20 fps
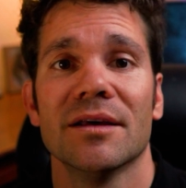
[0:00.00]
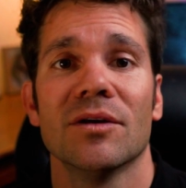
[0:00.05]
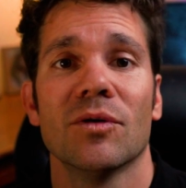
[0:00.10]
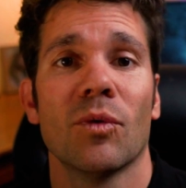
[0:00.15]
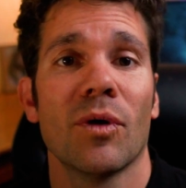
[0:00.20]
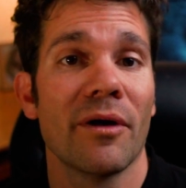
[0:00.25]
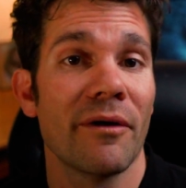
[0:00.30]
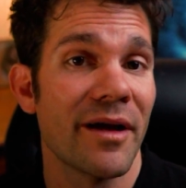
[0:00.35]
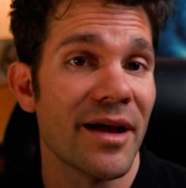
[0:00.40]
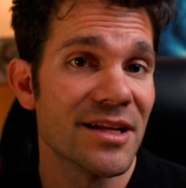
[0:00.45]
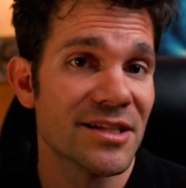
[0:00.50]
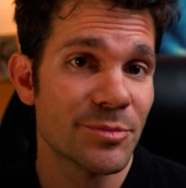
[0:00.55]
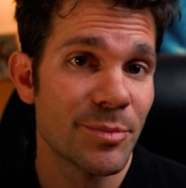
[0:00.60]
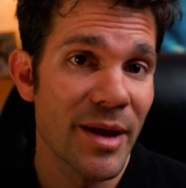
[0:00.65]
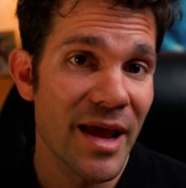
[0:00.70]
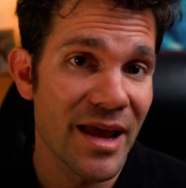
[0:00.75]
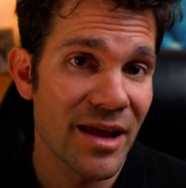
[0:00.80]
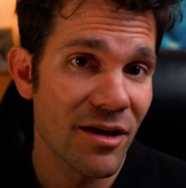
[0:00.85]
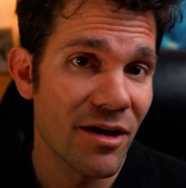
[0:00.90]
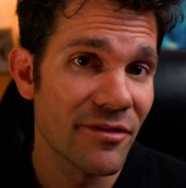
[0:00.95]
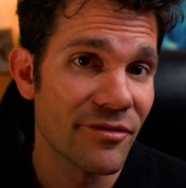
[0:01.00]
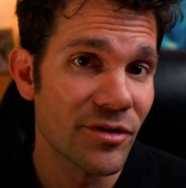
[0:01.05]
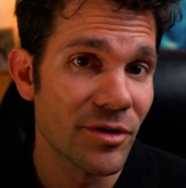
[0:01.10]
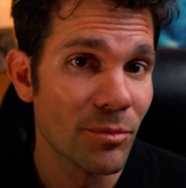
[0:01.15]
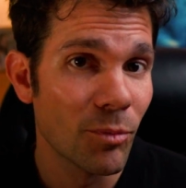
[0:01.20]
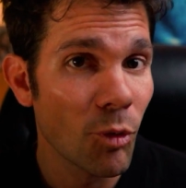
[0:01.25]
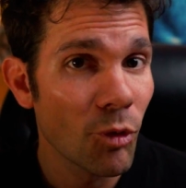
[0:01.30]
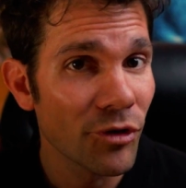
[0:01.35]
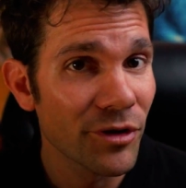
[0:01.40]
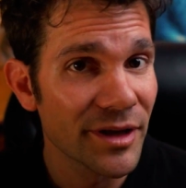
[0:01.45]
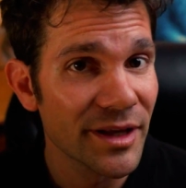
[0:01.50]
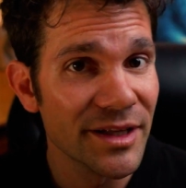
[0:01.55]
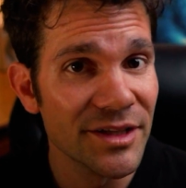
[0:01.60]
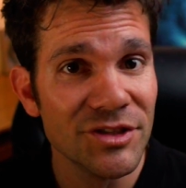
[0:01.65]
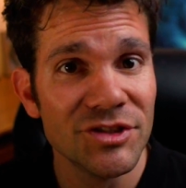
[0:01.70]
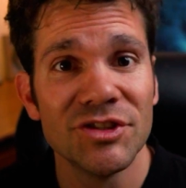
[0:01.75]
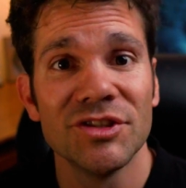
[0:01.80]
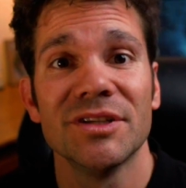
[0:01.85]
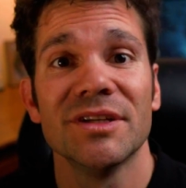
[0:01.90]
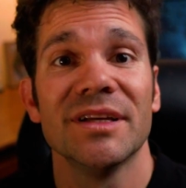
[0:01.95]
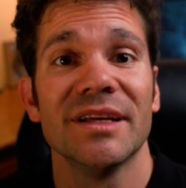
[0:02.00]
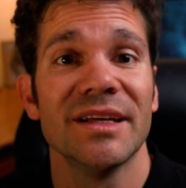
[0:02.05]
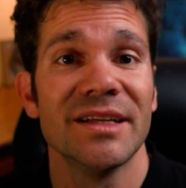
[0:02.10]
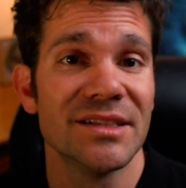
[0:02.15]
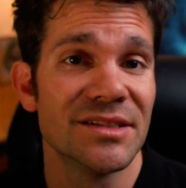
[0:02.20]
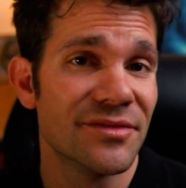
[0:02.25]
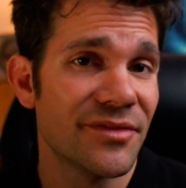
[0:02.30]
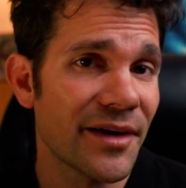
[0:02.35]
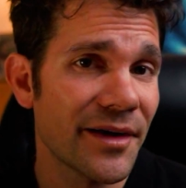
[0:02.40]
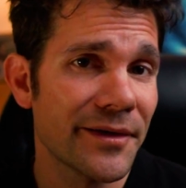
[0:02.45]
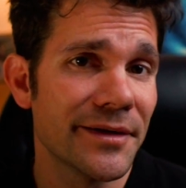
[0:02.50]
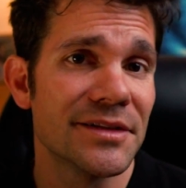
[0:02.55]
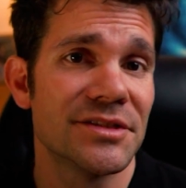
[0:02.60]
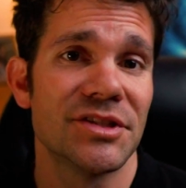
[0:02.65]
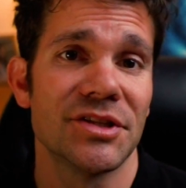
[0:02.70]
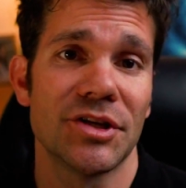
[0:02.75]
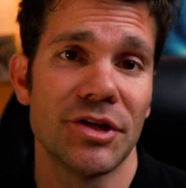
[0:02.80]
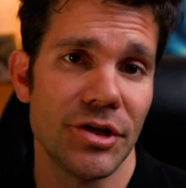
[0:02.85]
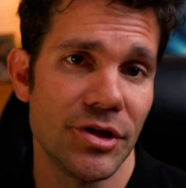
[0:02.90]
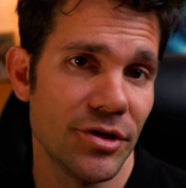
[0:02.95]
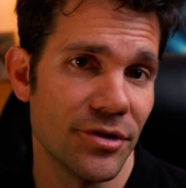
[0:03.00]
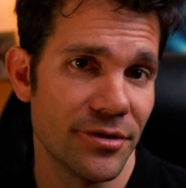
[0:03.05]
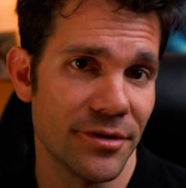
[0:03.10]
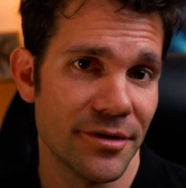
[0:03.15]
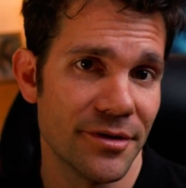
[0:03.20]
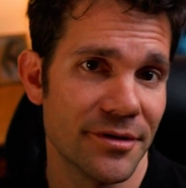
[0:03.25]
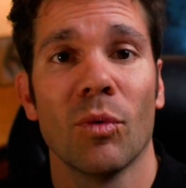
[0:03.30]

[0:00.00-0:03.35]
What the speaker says: whereas paying off your mortgage is very secure.